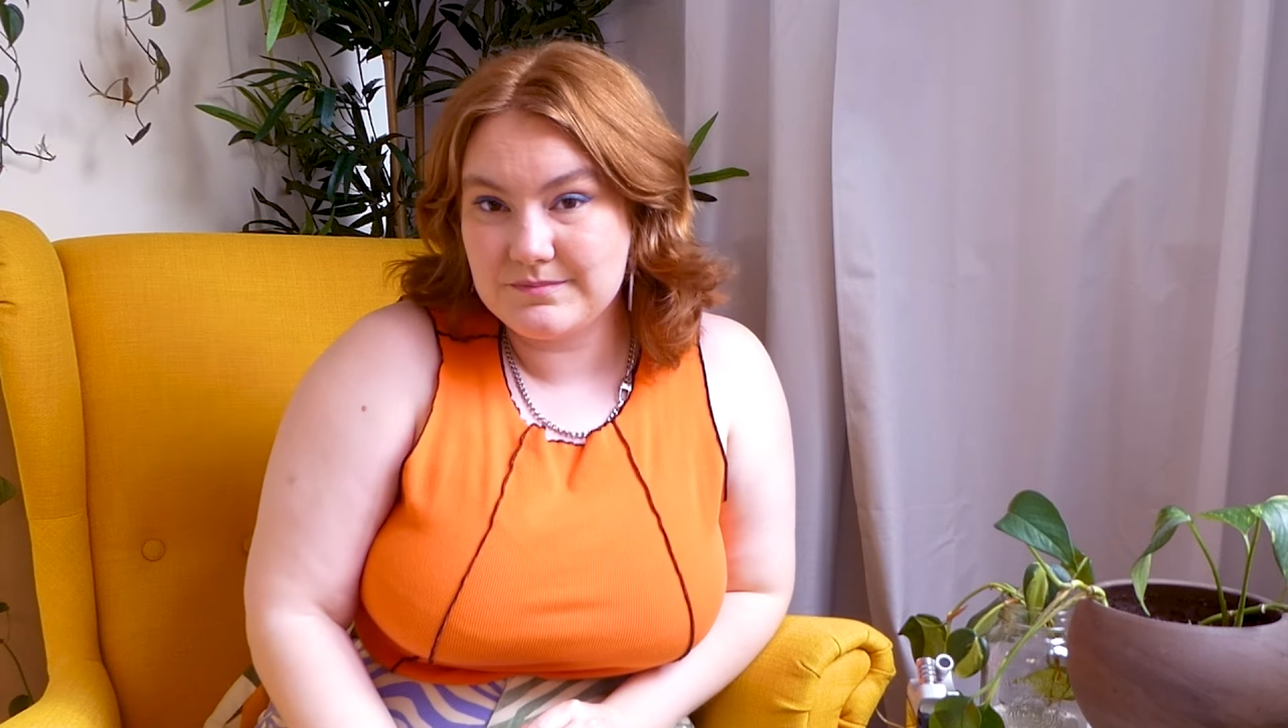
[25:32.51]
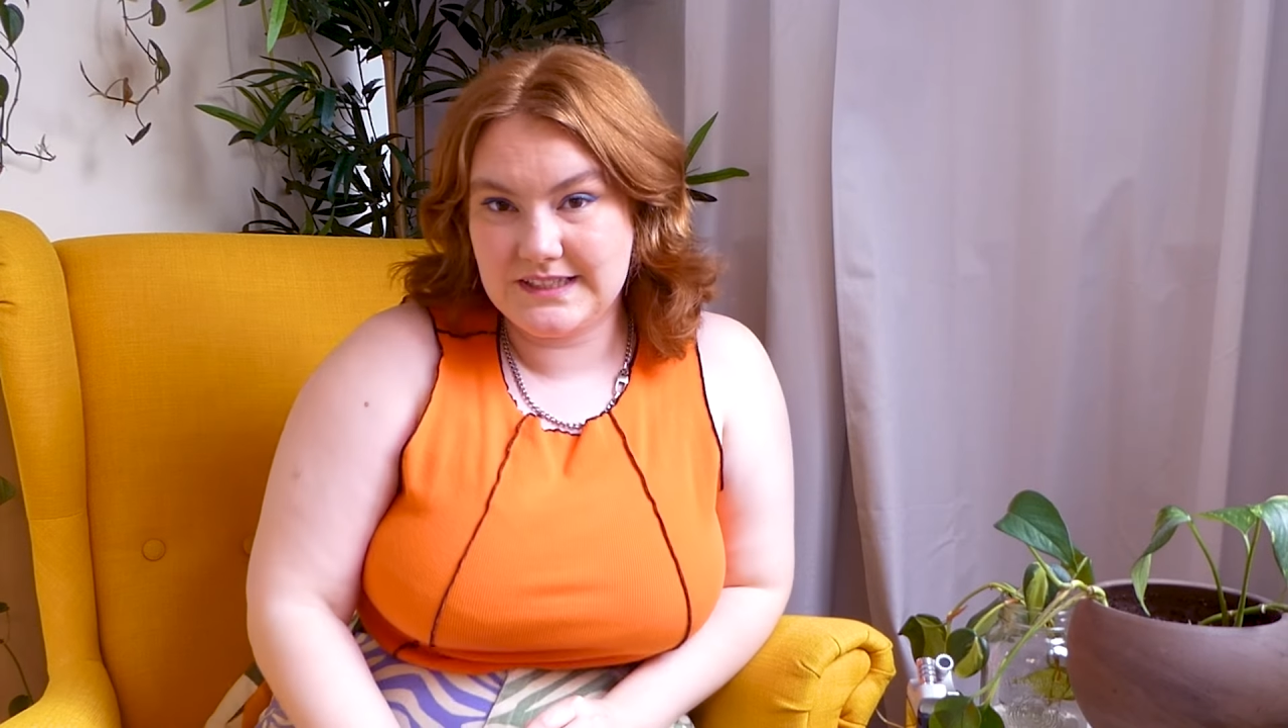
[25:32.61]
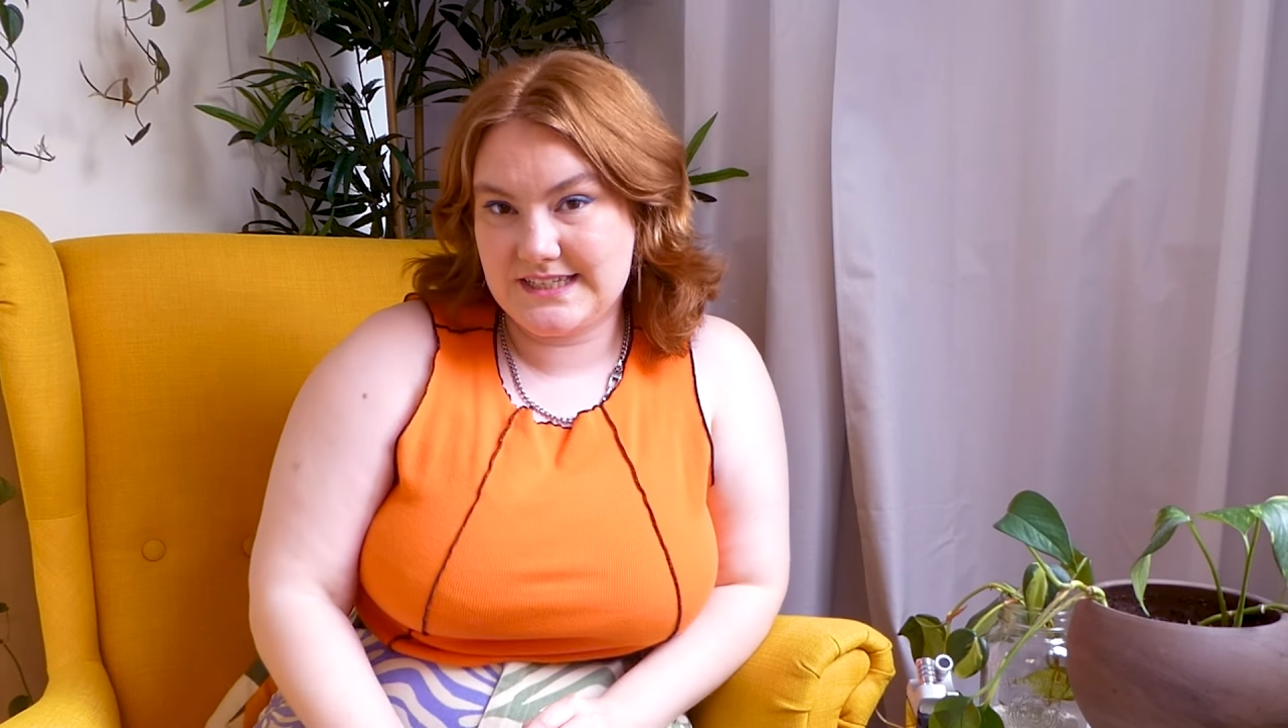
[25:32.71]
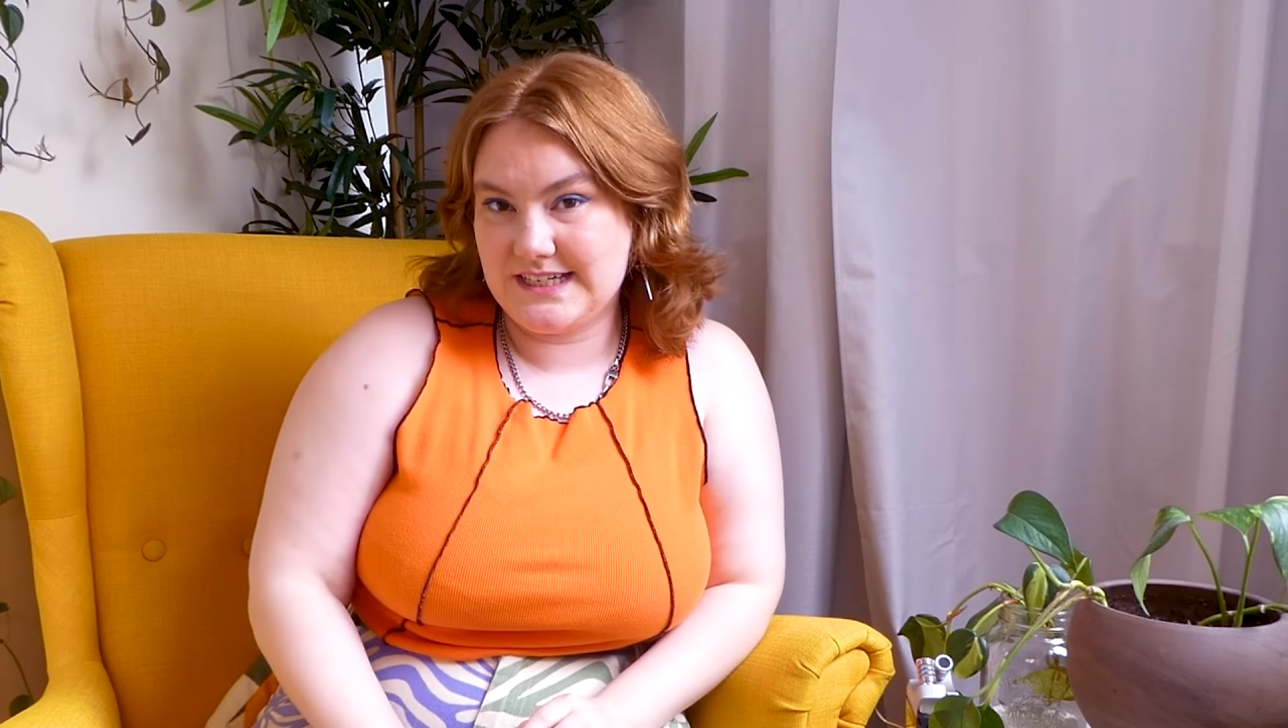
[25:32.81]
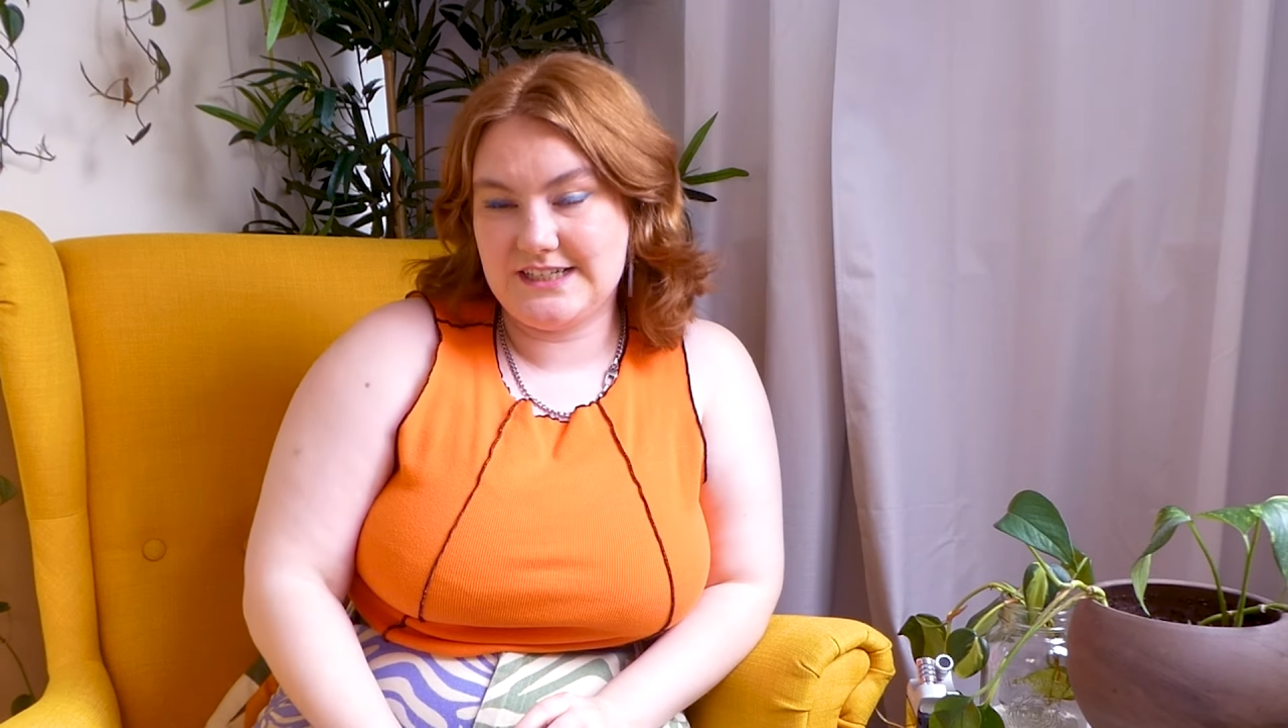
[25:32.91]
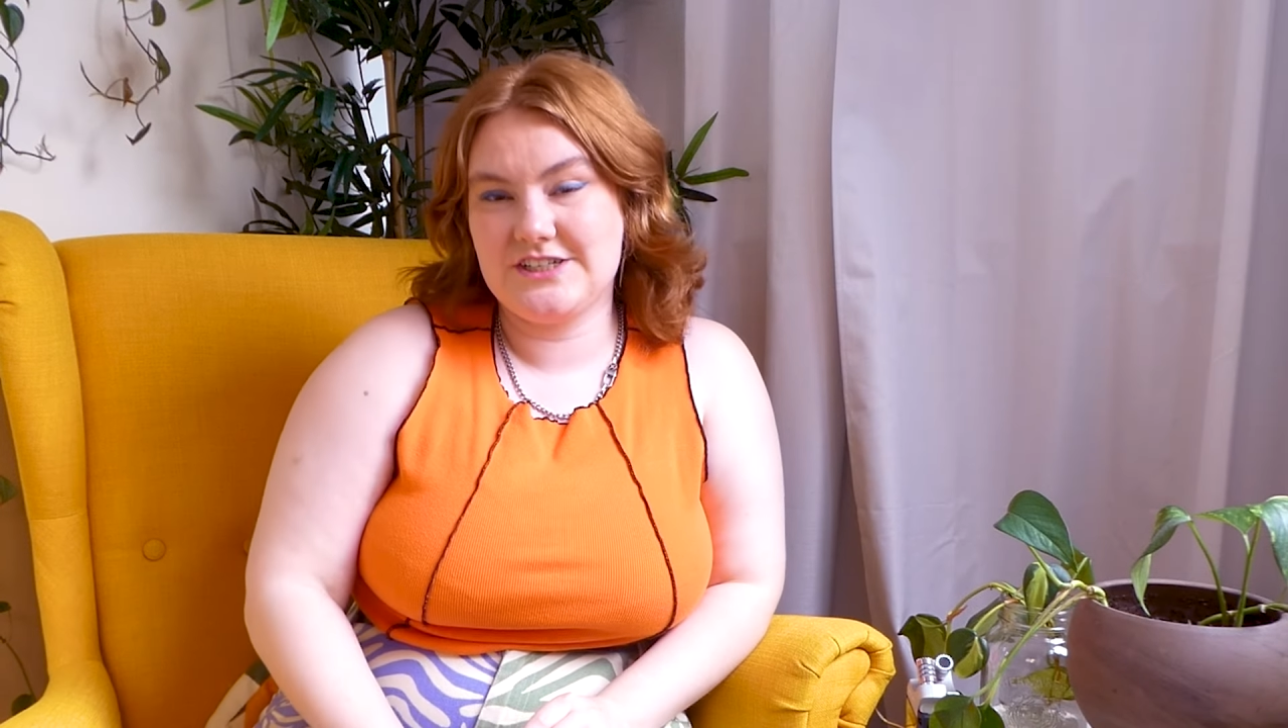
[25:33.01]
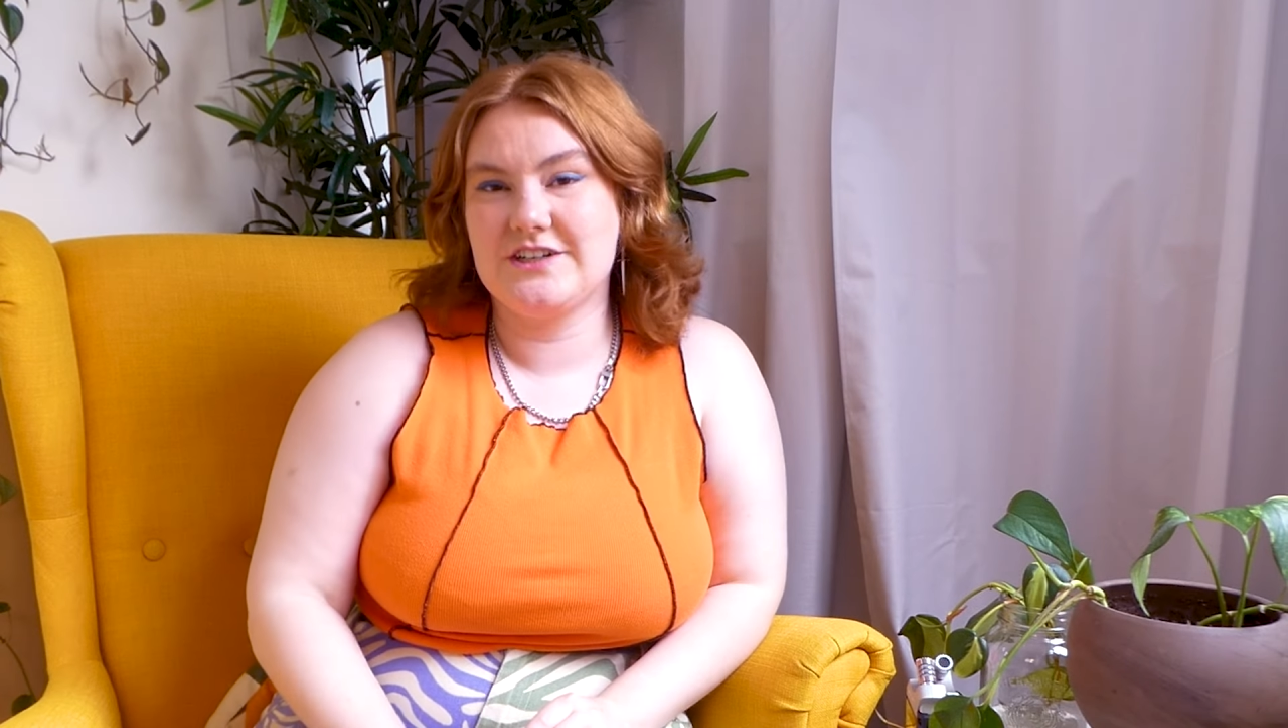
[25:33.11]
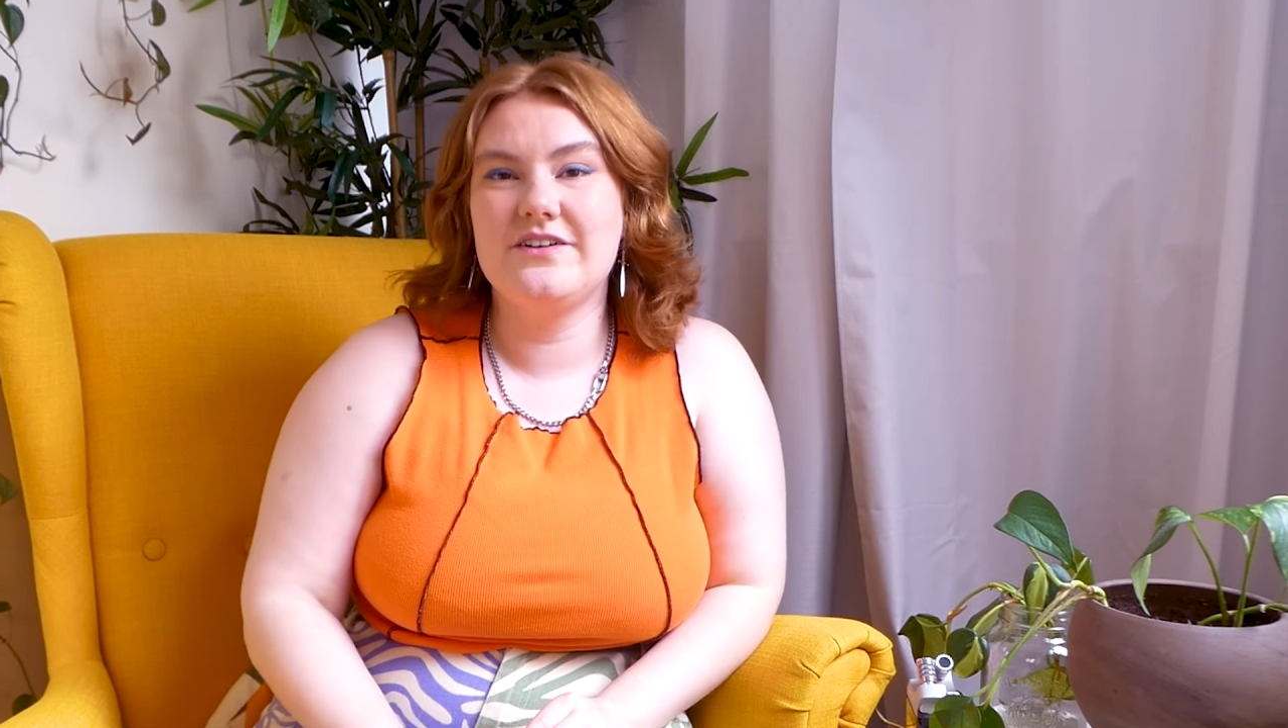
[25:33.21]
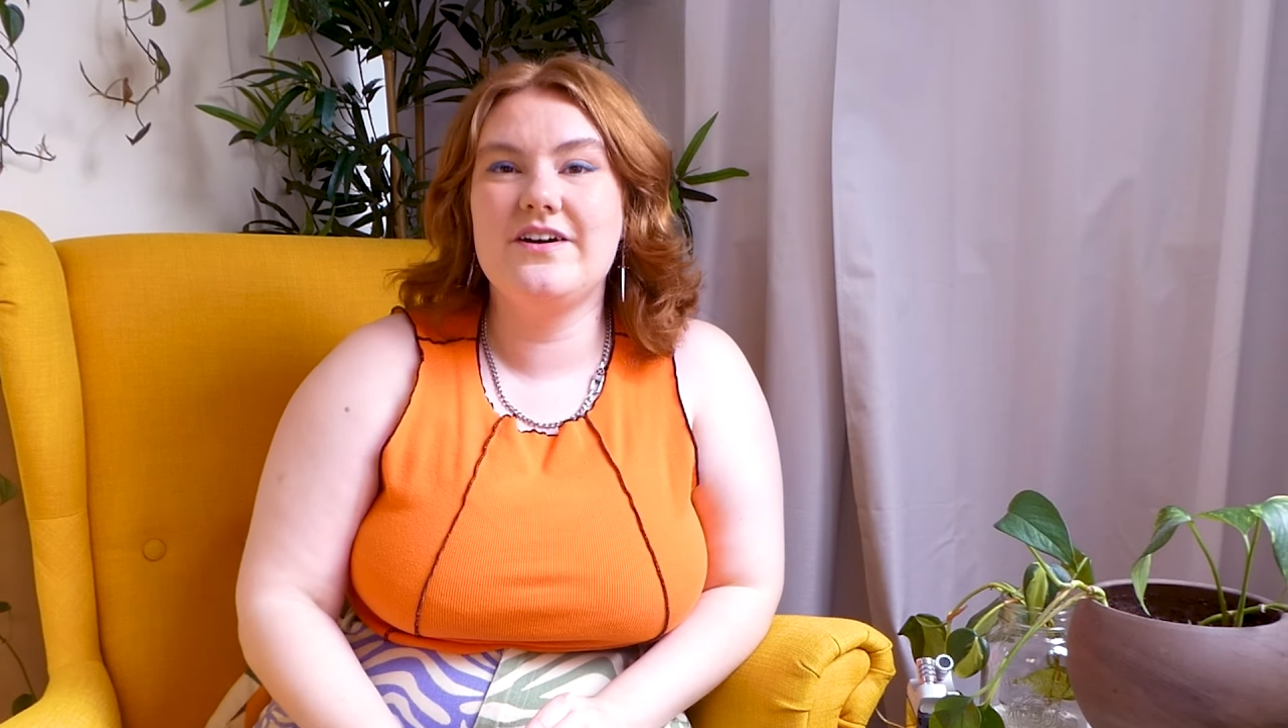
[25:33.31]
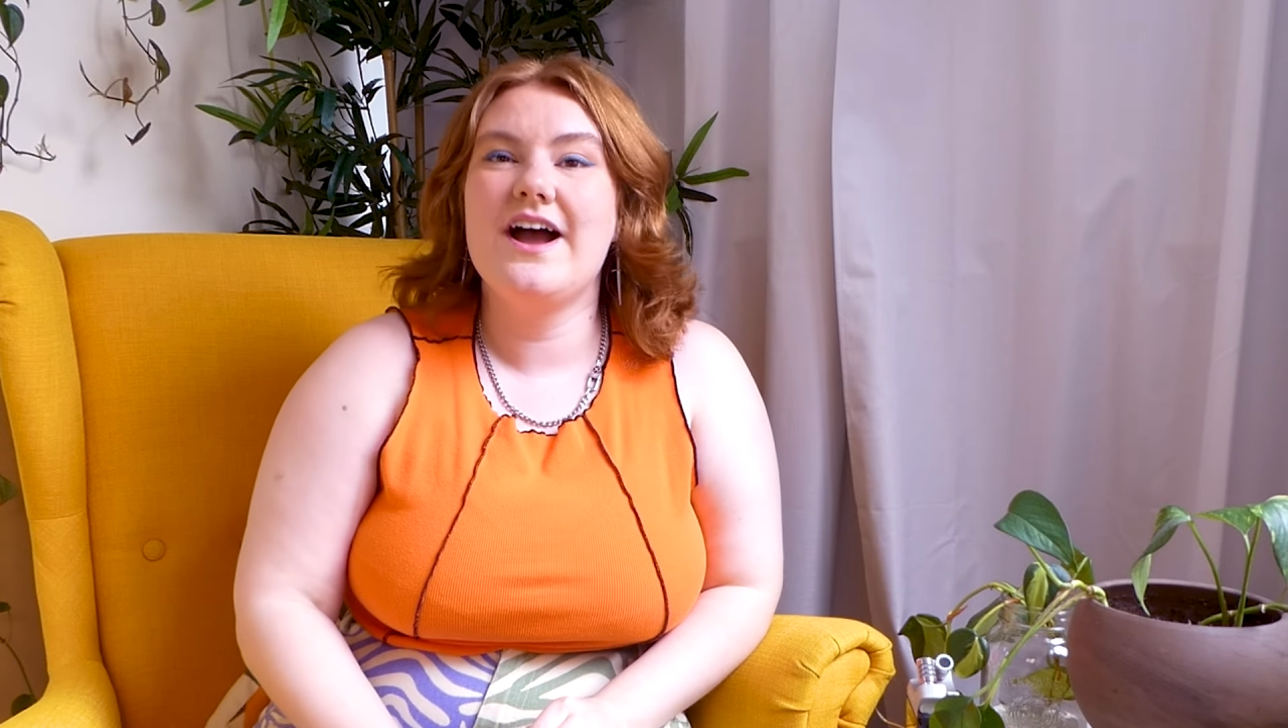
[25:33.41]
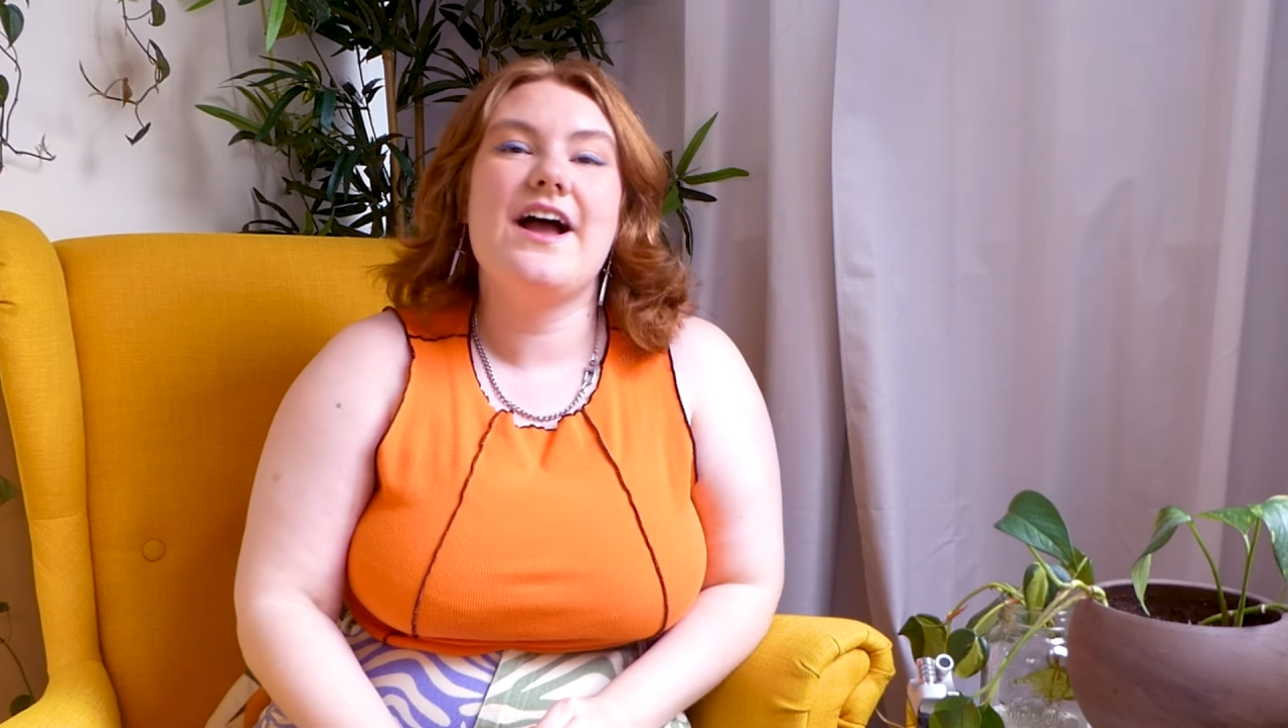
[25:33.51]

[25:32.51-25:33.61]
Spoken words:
listening to,